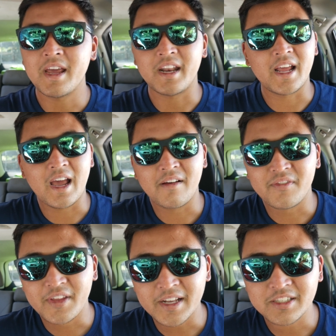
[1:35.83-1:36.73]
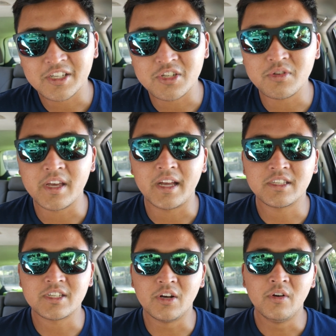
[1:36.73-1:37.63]
and I have yet to do that.
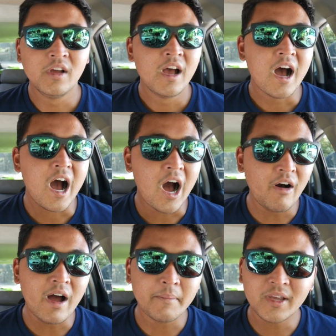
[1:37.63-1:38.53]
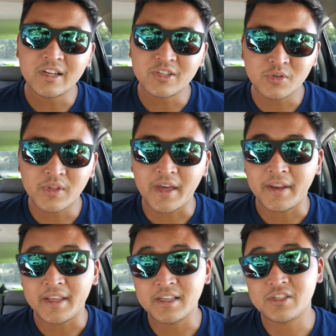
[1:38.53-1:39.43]
So how I'm gonna do
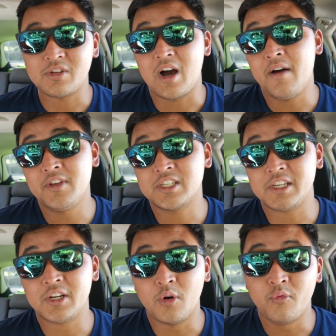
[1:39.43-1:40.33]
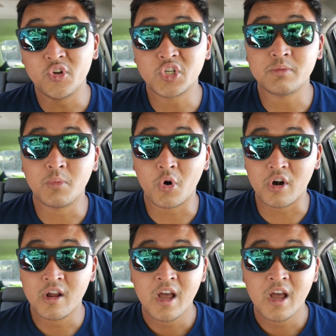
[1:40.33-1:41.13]
that is to obviously go fishing more.